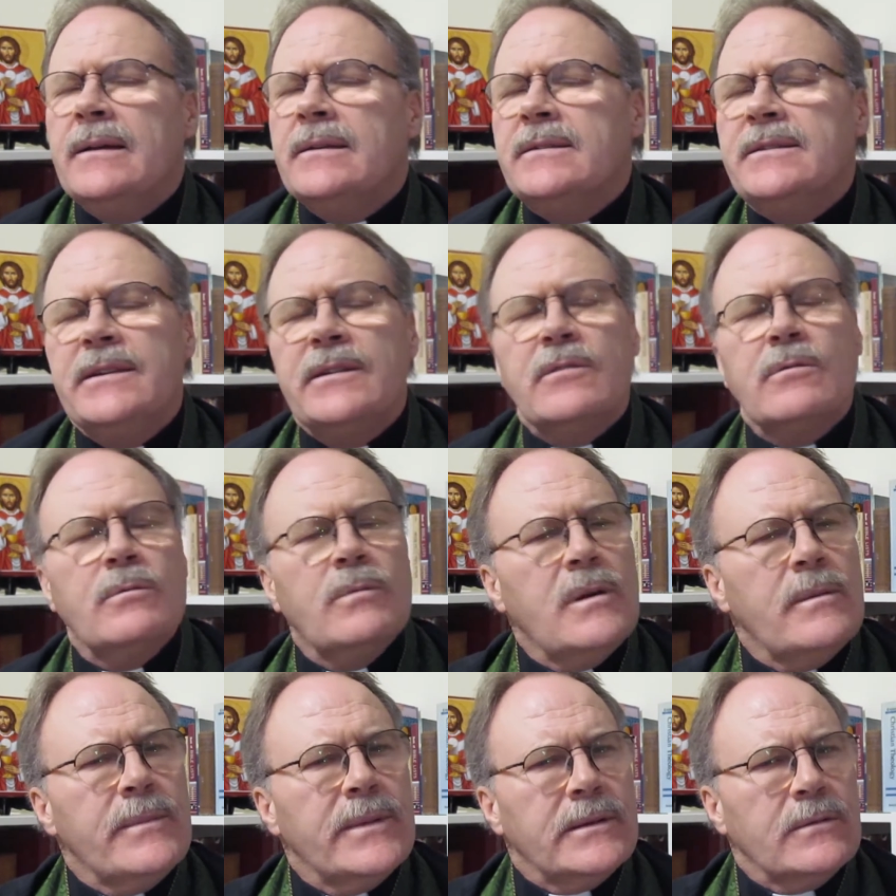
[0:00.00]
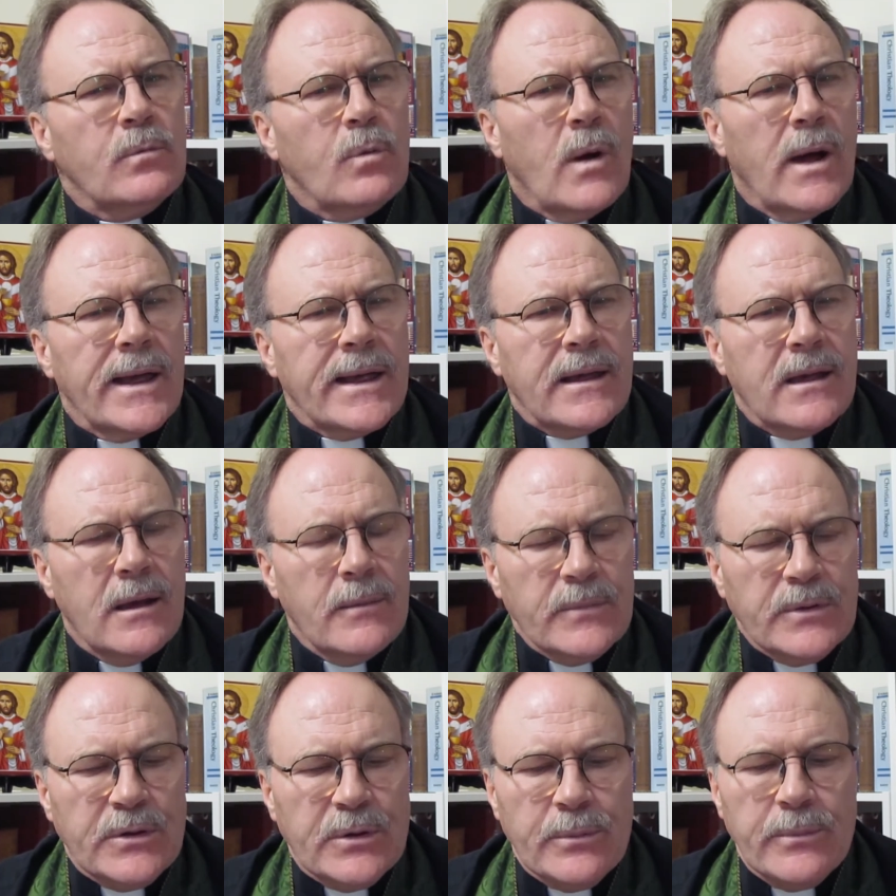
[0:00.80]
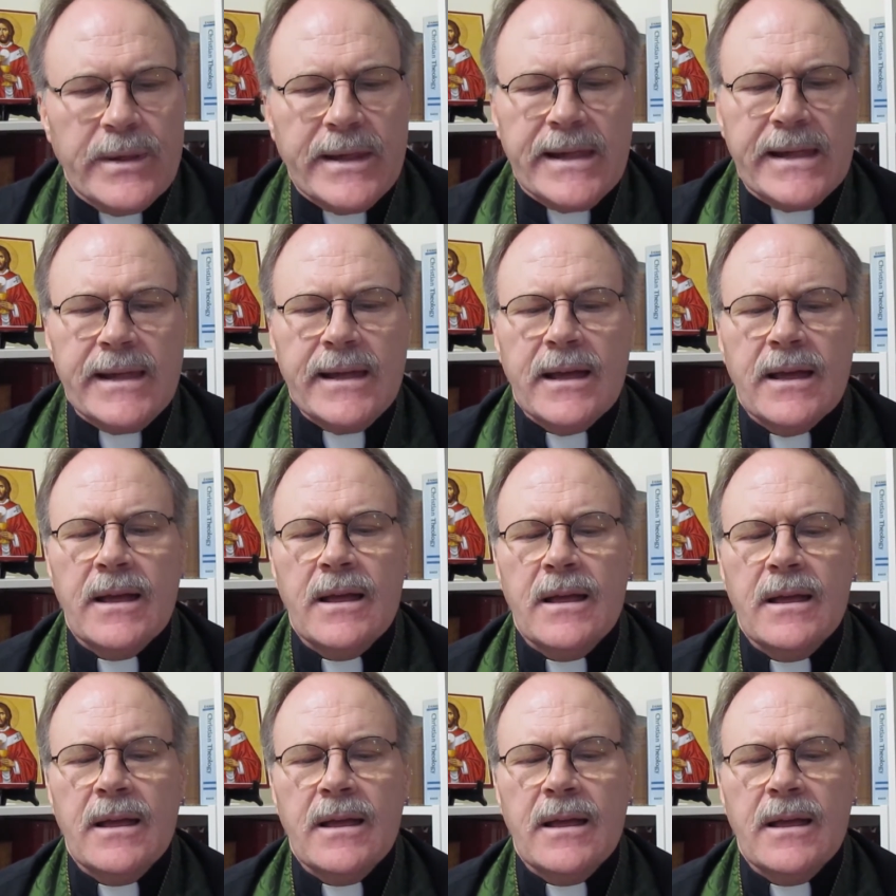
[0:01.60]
"Dear woman, why come to me?